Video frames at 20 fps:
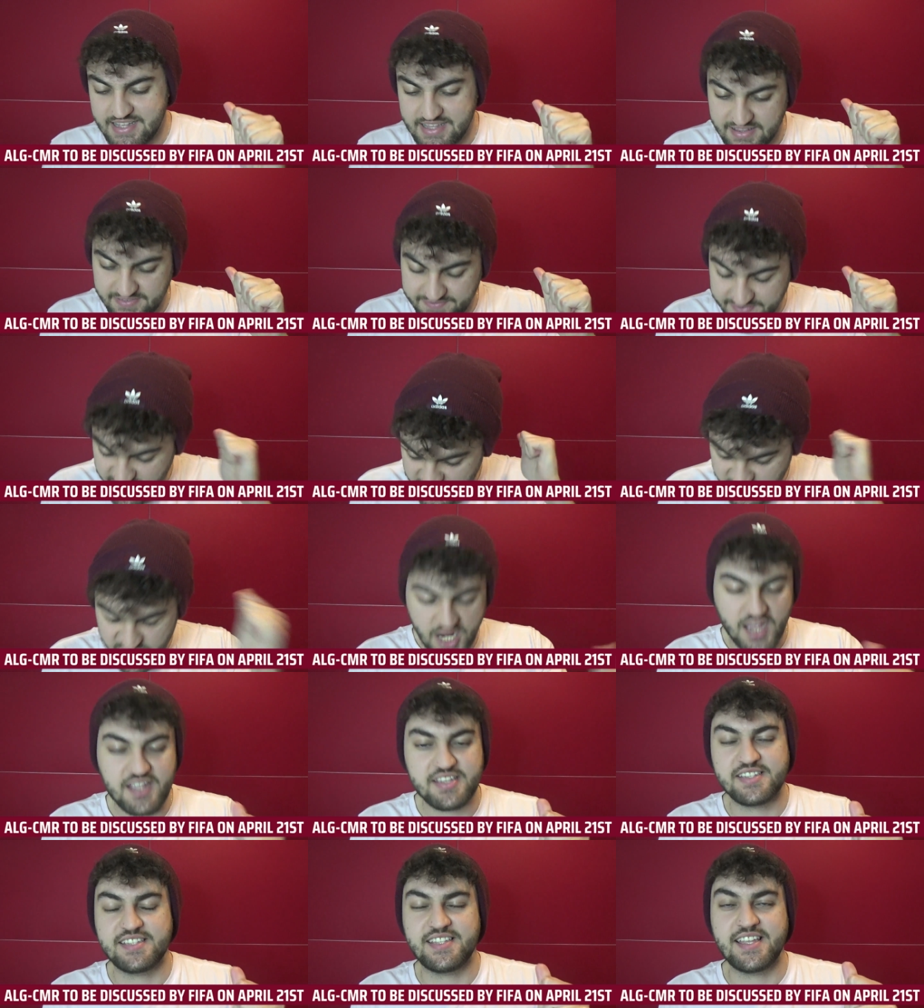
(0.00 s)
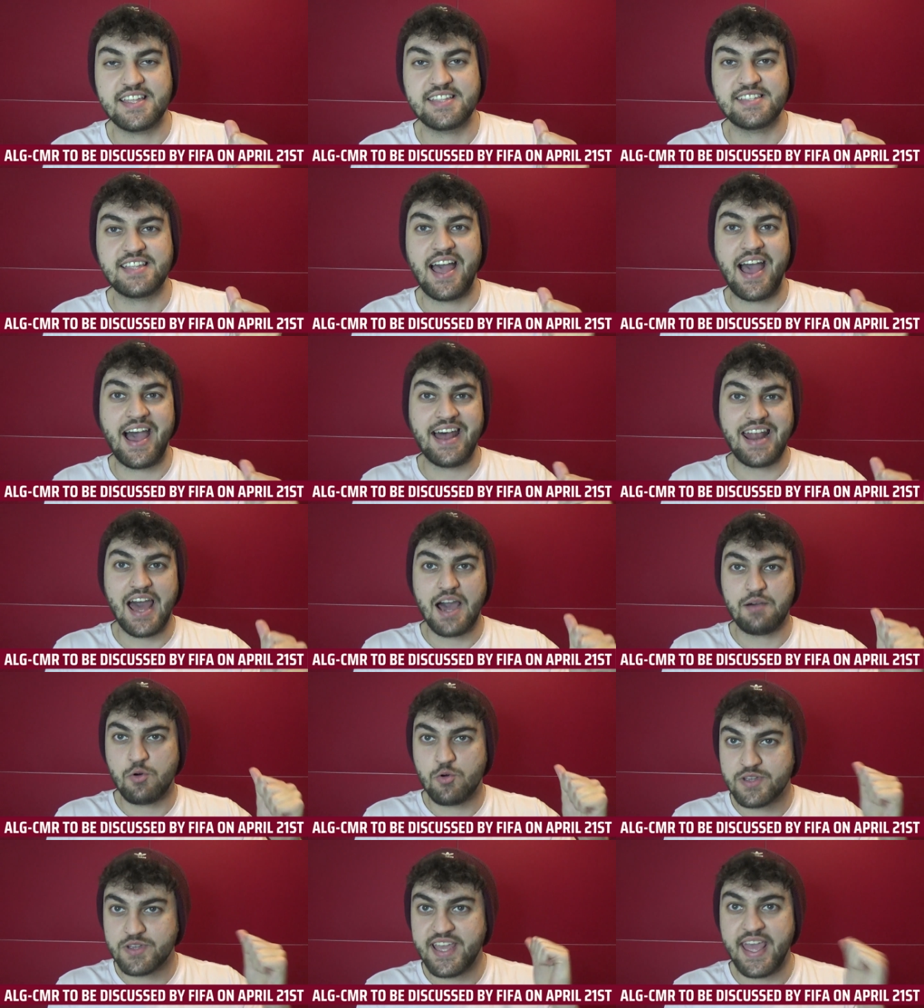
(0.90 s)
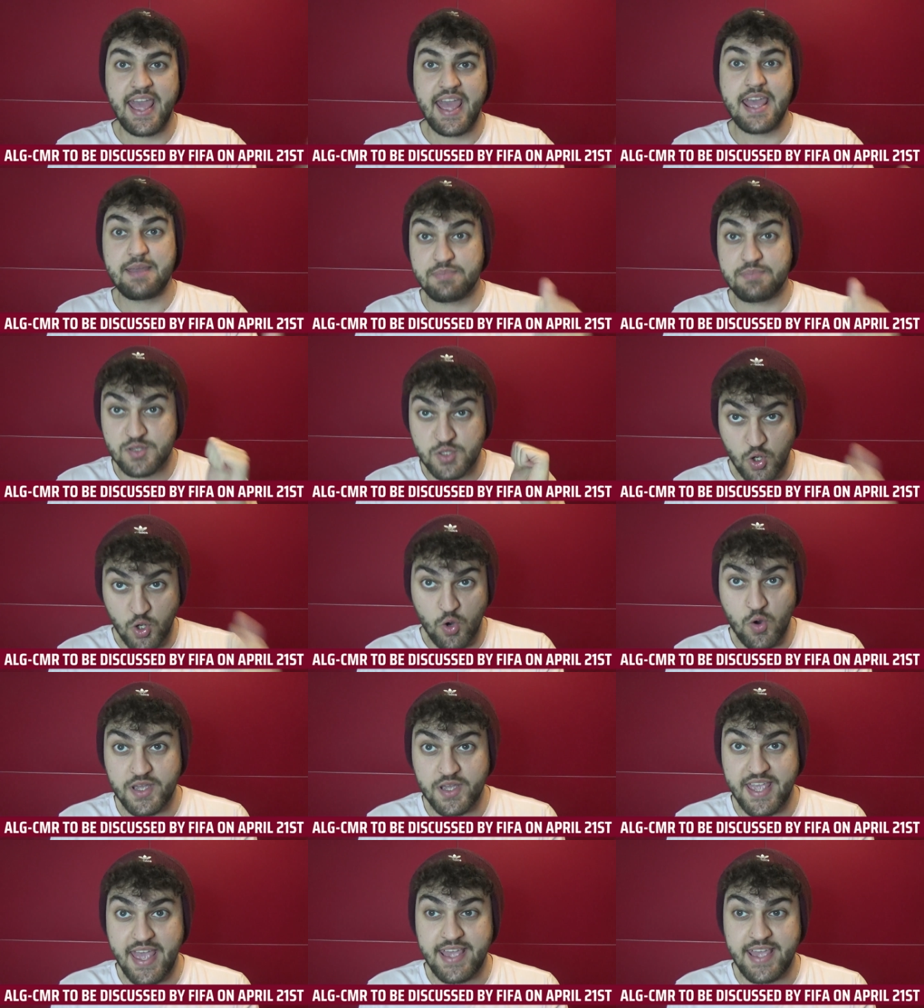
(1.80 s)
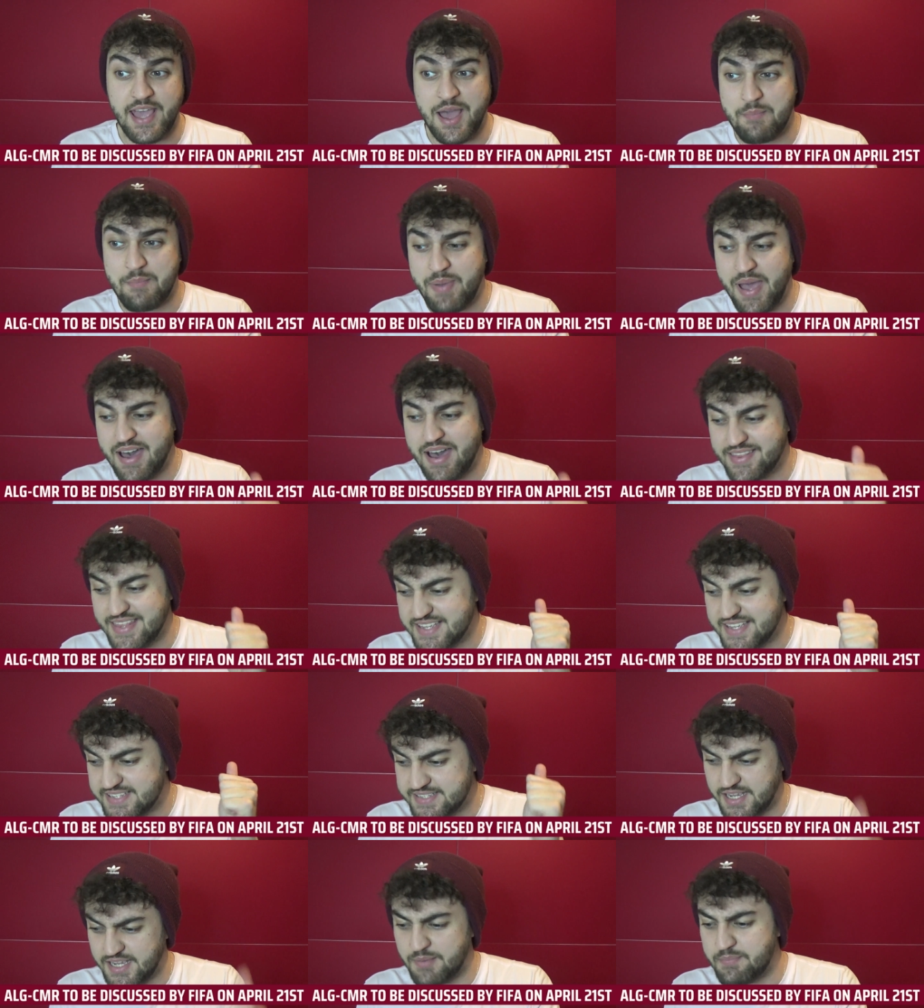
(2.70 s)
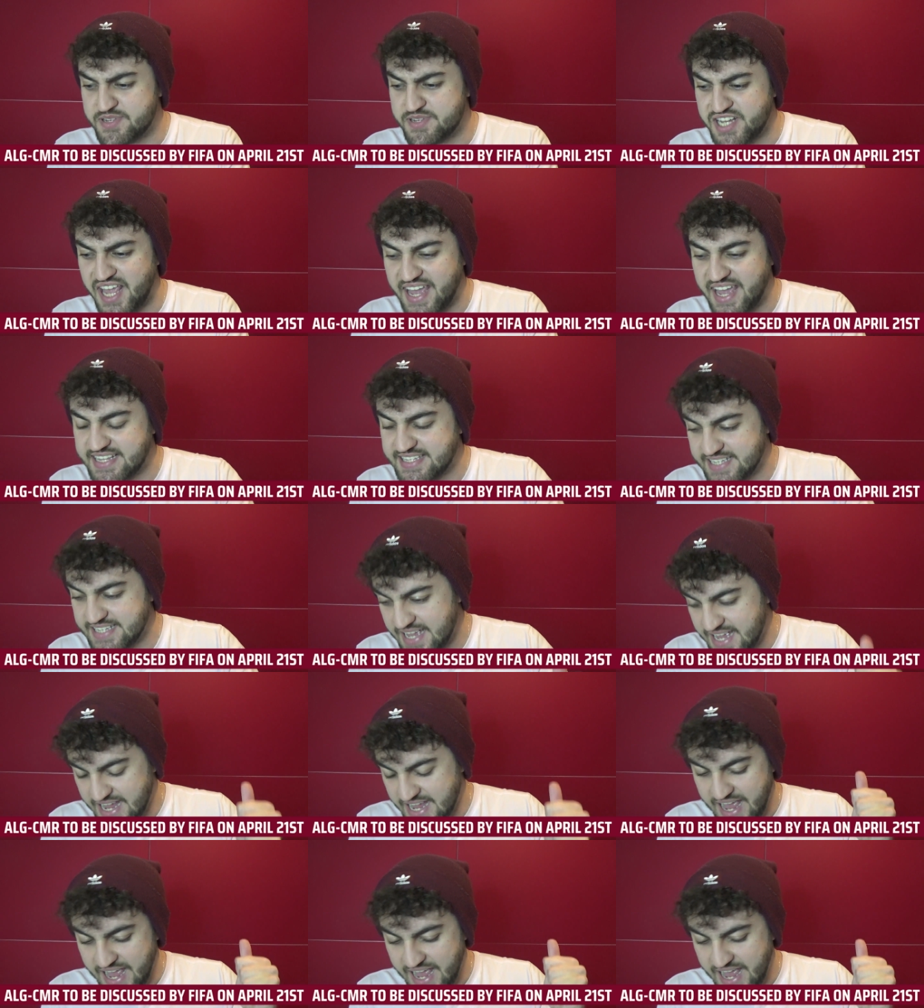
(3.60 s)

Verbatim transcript: for justice and I will keep talking about this subject